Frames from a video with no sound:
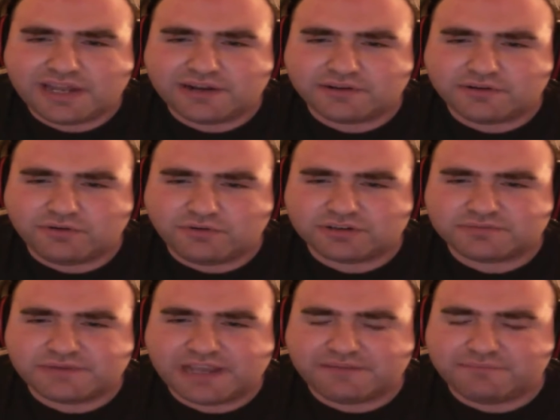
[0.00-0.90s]
then, of
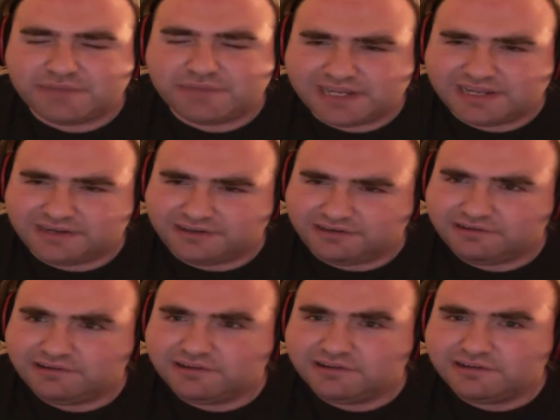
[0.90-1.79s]
course, we have
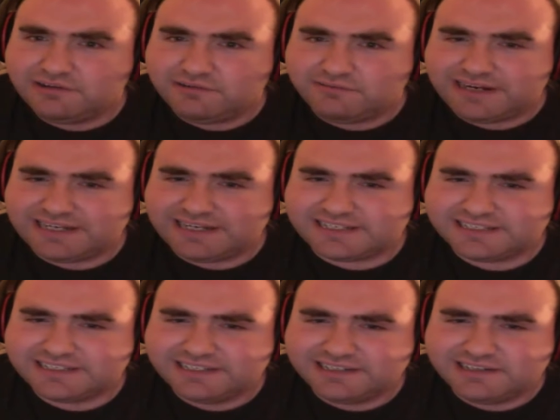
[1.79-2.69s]
Mineta,
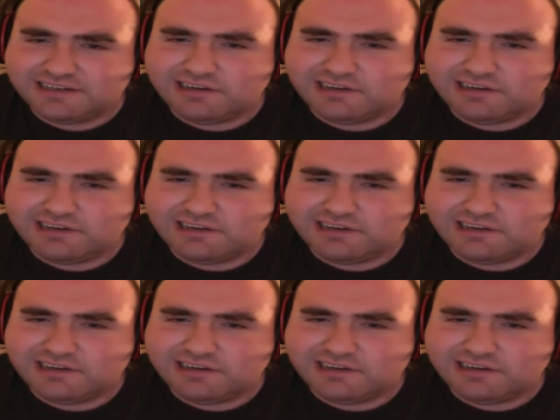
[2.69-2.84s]
which,